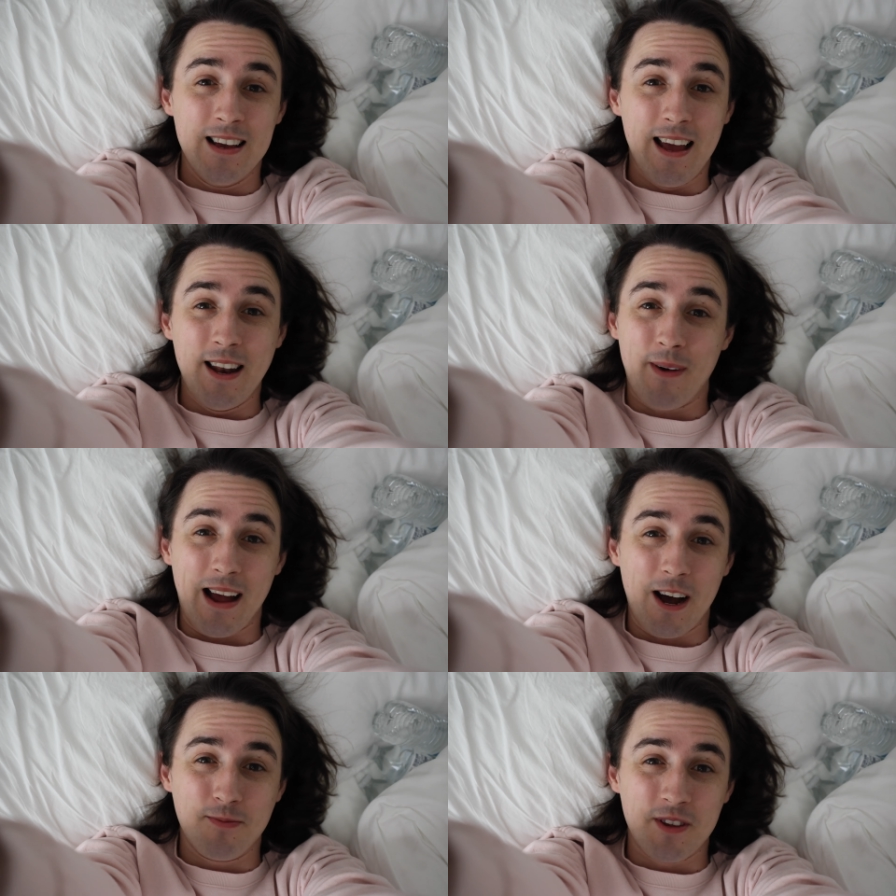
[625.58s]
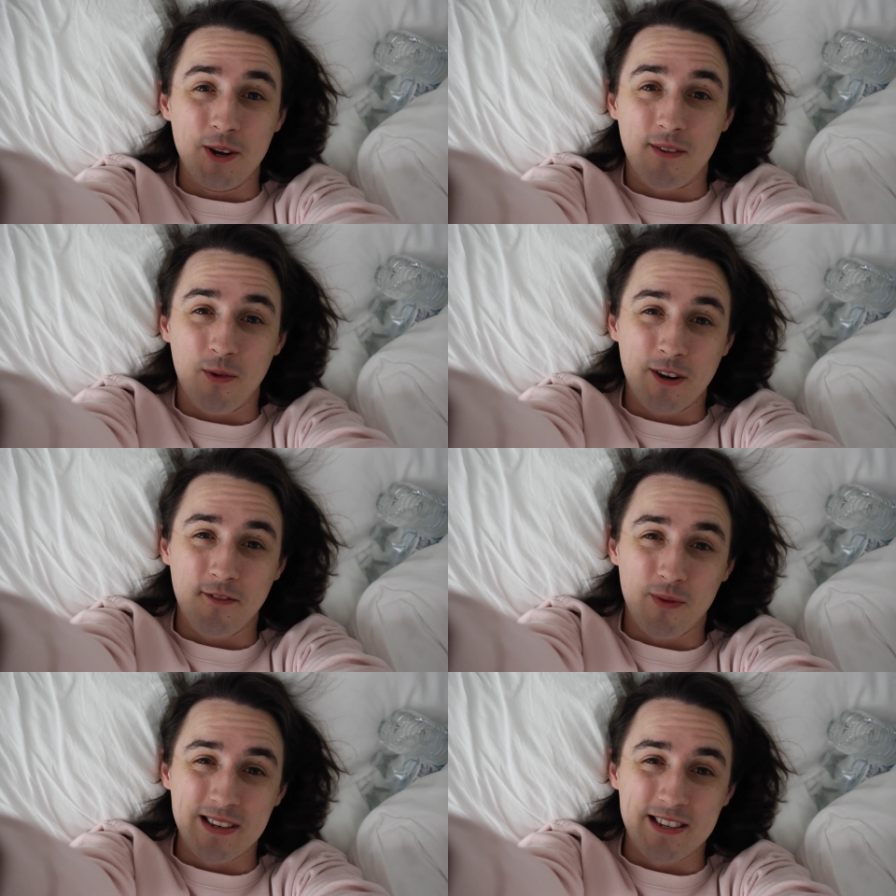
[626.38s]
Anyway, I hope that you have a
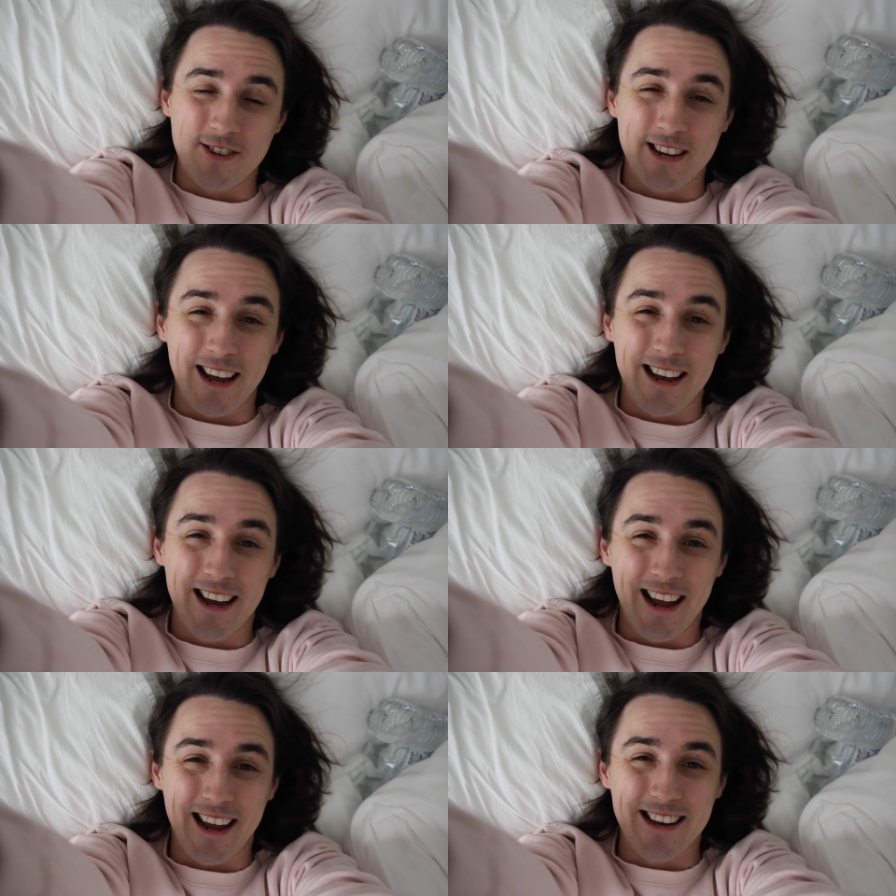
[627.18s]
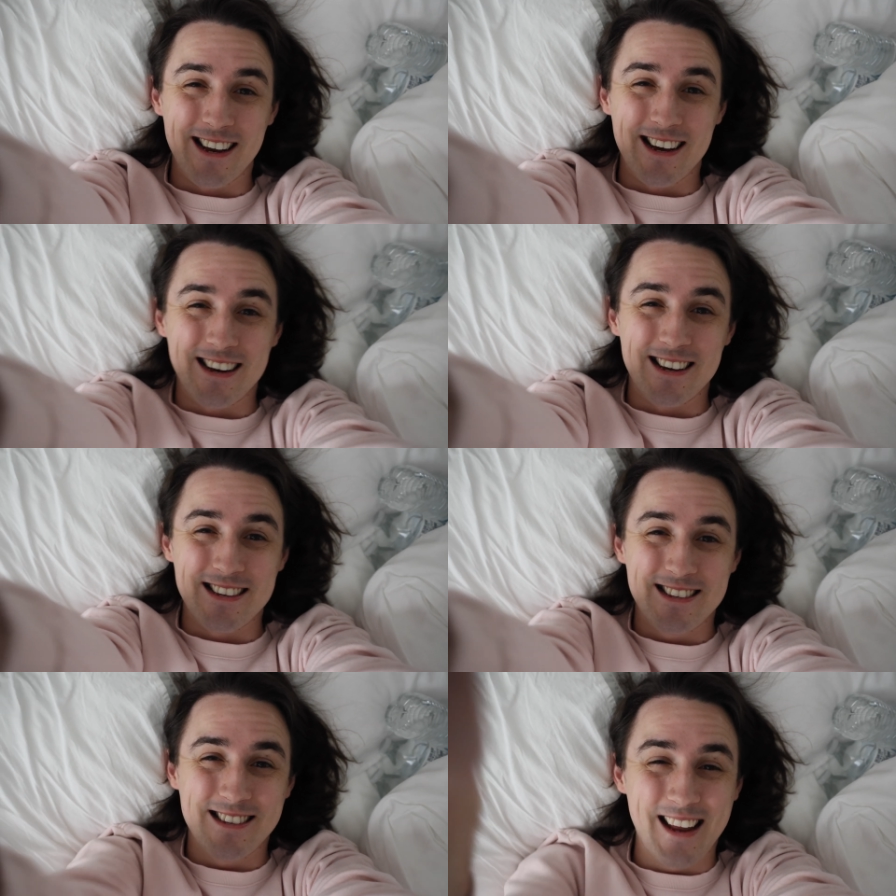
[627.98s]
wonderful rest of your day and
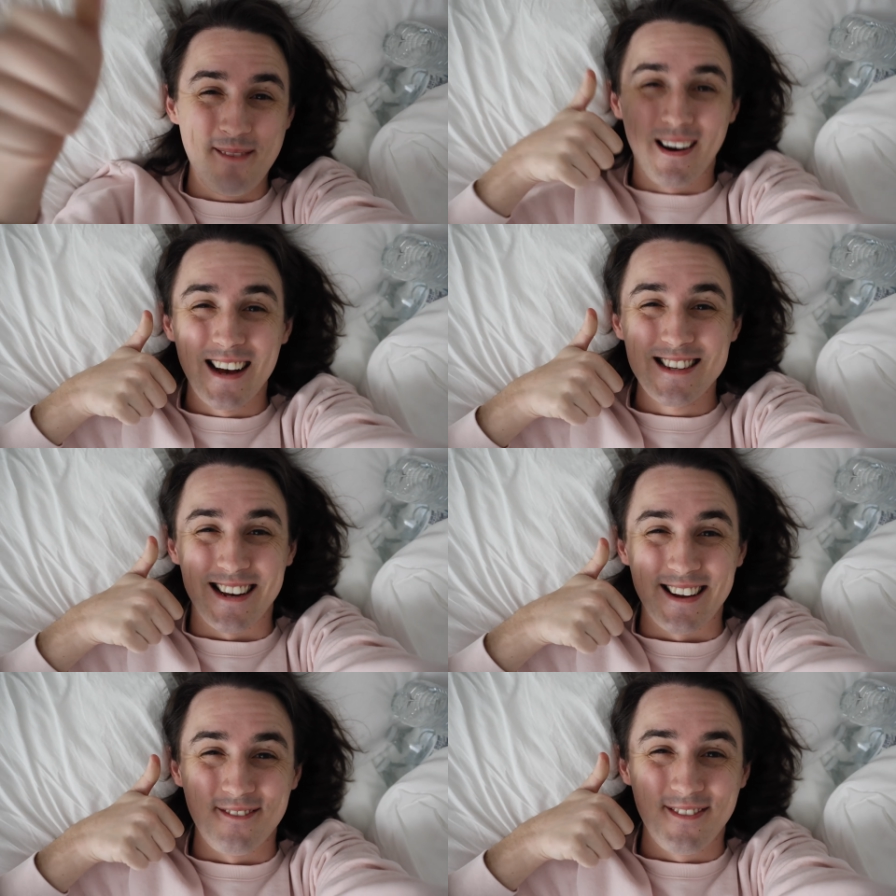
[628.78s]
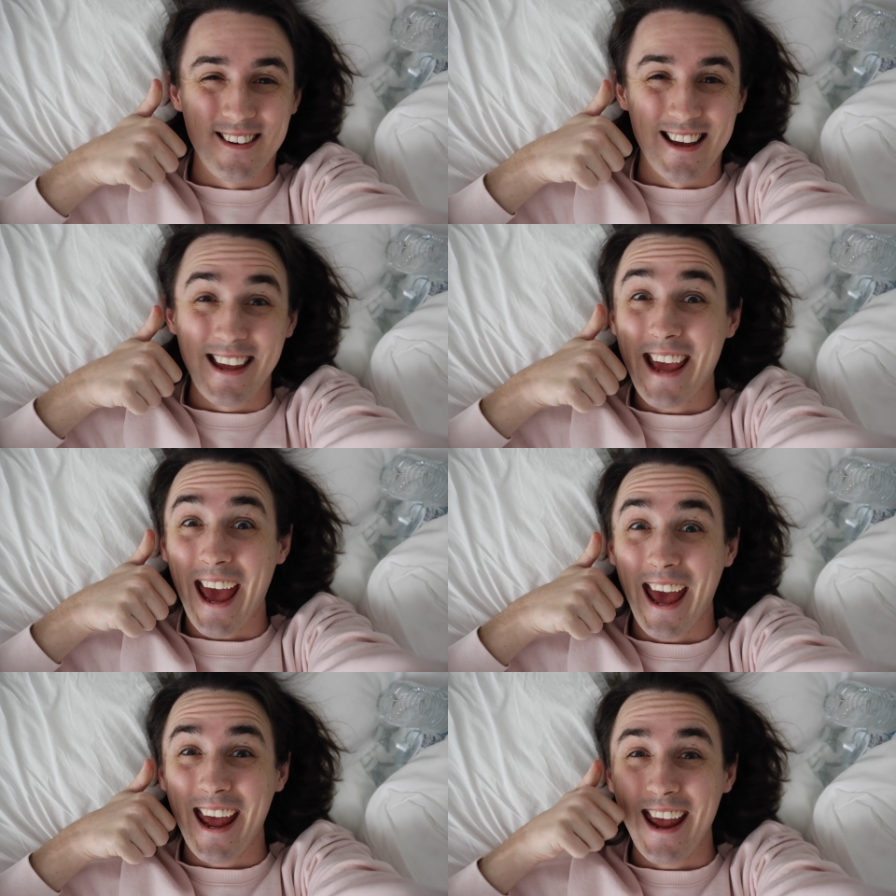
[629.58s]
stay positive.
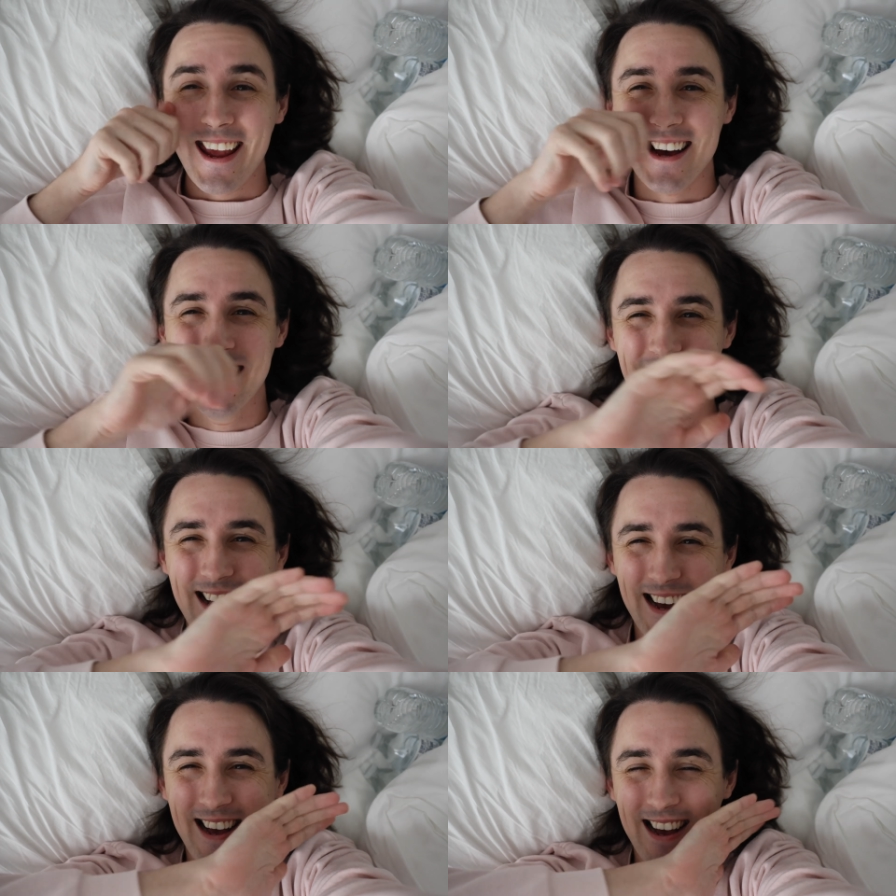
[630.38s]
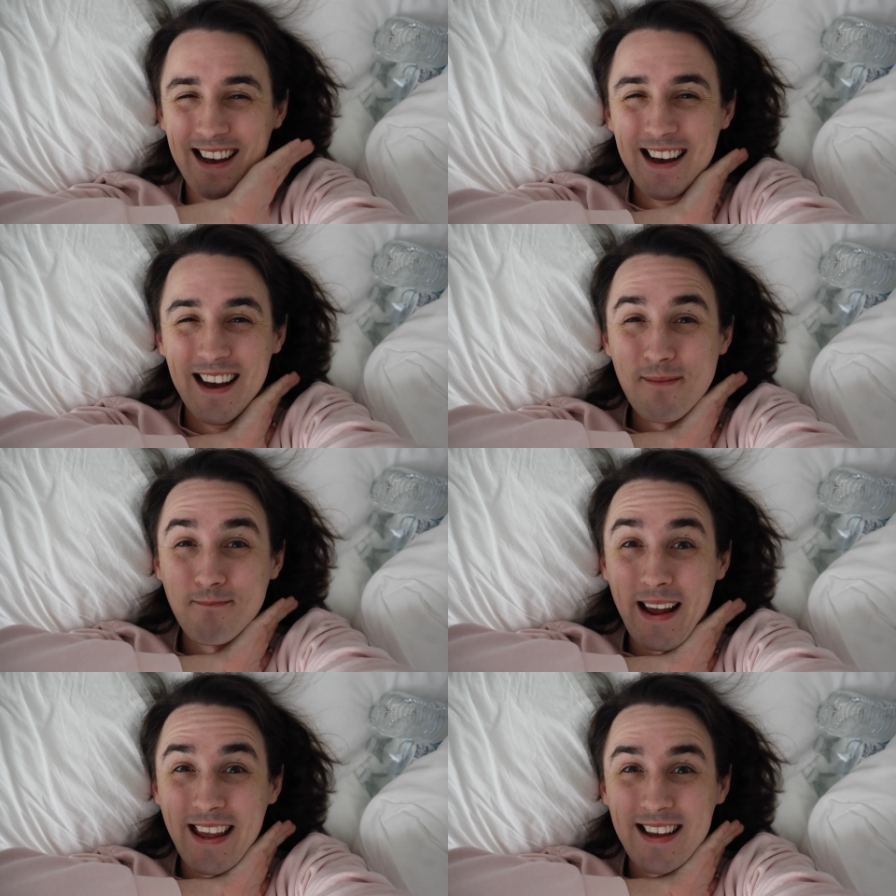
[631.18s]
Yay!
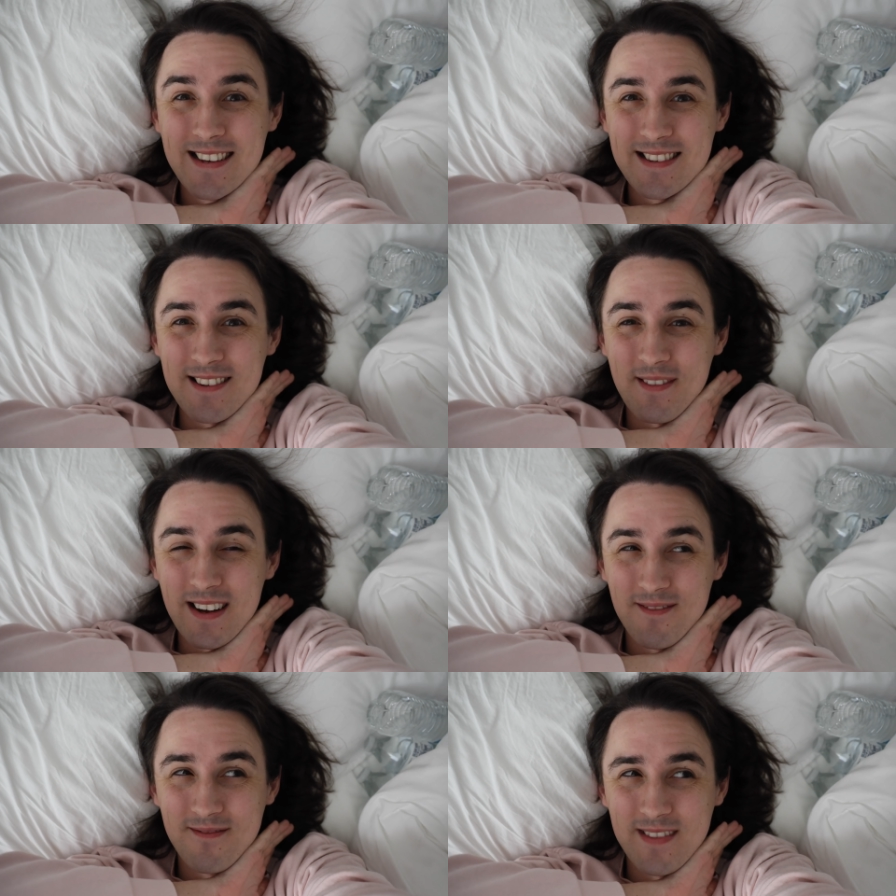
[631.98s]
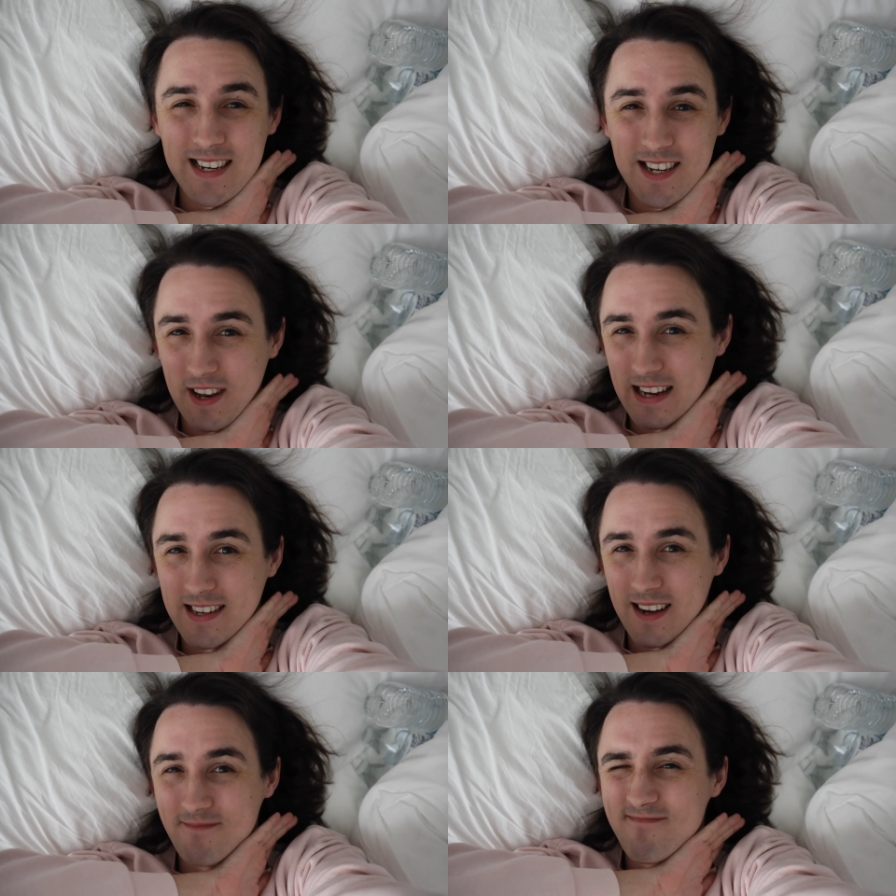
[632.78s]
Bye. Well, until next
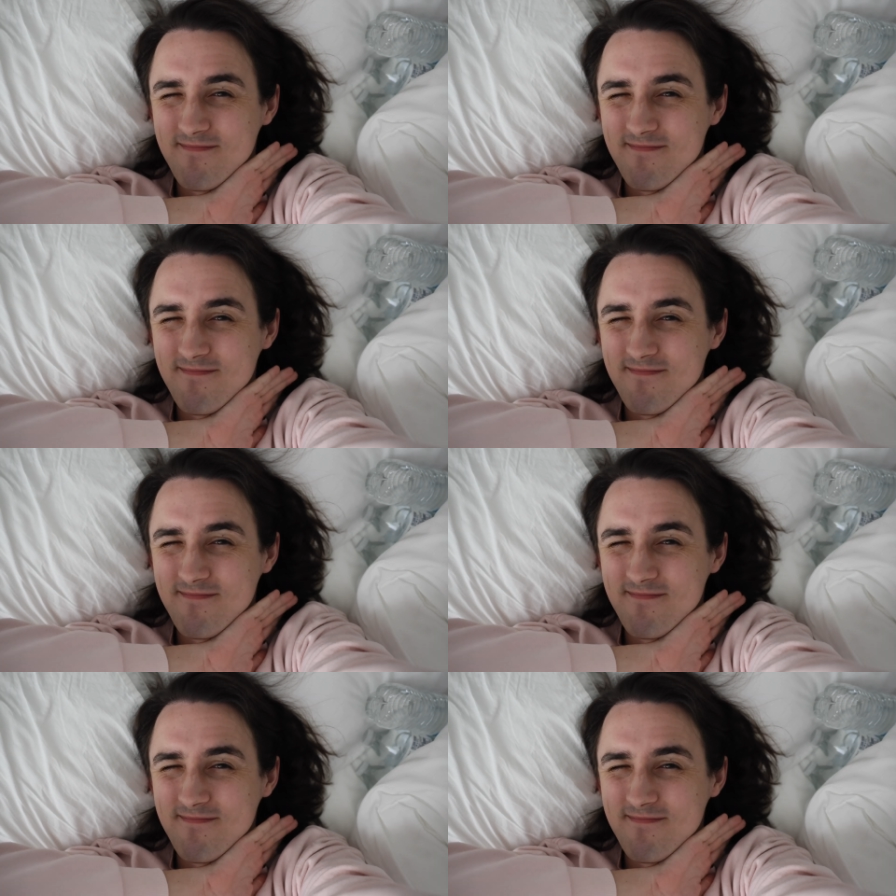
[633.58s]
time.